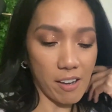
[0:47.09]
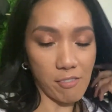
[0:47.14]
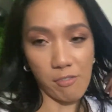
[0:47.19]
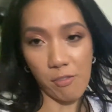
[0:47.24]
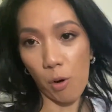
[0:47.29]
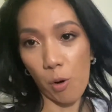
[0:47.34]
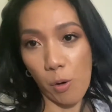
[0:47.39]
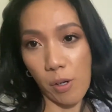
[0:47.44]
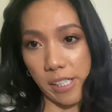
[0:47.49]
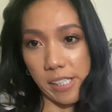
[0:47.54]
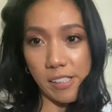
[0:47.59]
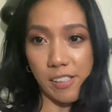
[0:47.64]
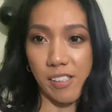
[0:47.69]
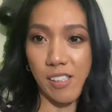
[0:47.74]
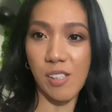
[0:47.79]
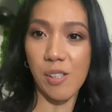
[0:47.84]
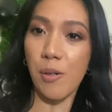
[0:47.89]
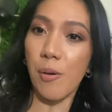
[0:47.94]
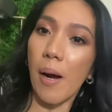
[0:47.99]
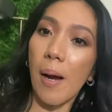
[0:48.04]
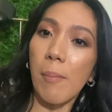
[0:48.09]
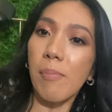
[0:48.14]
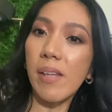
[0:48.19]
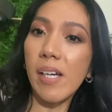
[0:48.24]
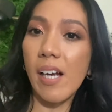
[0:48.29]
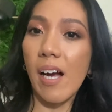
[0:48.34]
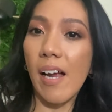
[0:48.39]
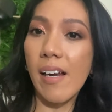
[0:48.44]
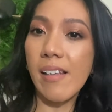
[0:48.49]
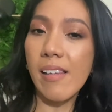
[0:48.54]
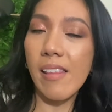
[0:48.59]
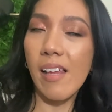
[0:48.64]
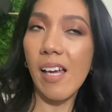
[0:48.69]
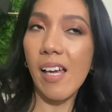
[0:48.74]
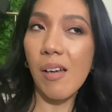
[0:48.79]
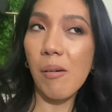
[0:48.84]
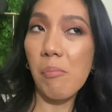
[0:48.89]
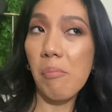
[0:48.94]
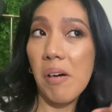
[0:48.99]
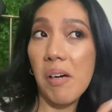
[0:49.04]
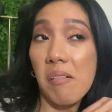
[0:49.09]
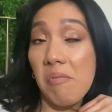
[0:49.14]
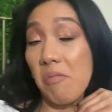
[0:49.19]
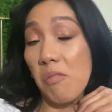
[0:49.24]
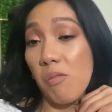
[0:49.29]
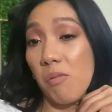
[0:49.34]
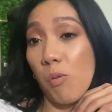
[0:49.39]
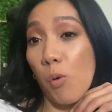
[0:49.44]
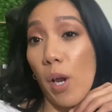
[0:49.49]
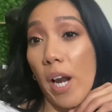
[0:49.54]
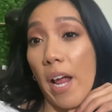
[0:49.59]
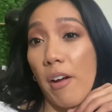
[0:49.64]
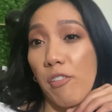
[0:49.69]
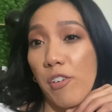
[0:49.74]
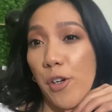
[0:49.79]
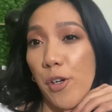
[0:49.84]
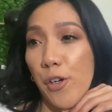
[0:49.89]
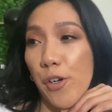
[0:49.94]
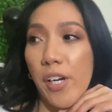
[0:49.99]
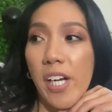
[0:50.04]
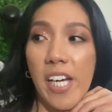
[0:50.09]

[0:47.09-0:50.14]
for Instagram, that kind of thing, but whatever,